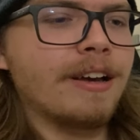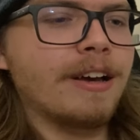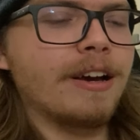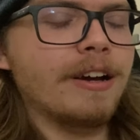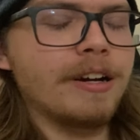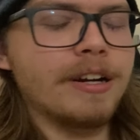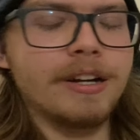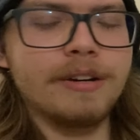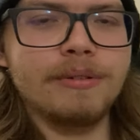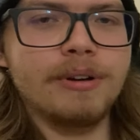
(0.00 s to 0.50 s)

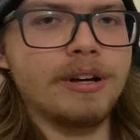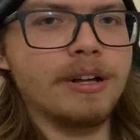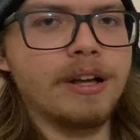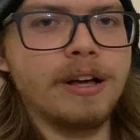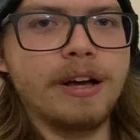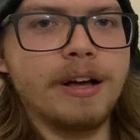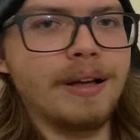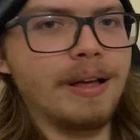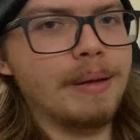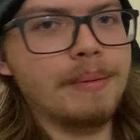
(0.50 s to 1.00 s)
Alright, well,
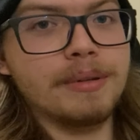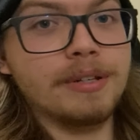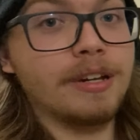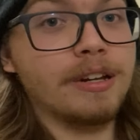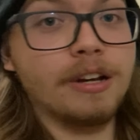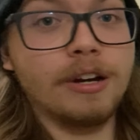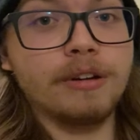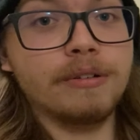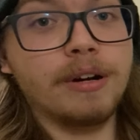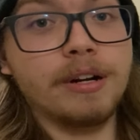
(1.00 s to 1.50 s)
I'm
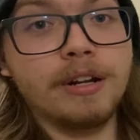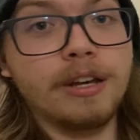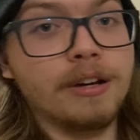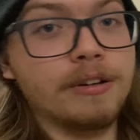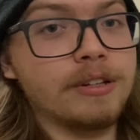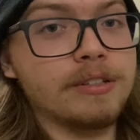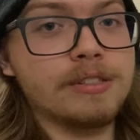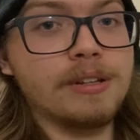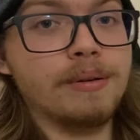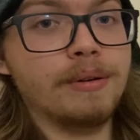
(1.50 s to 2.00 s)
gonna go right
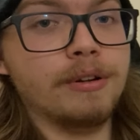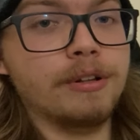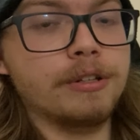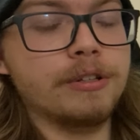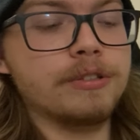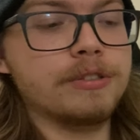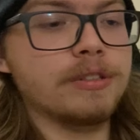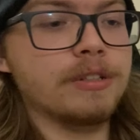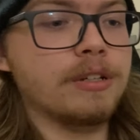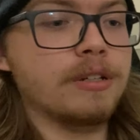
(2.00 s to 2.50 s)
now because I'm already
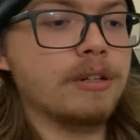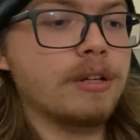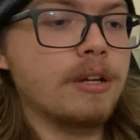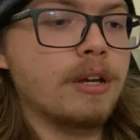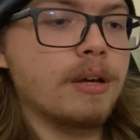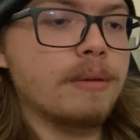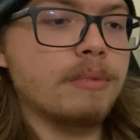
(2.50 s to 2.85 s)
losing it.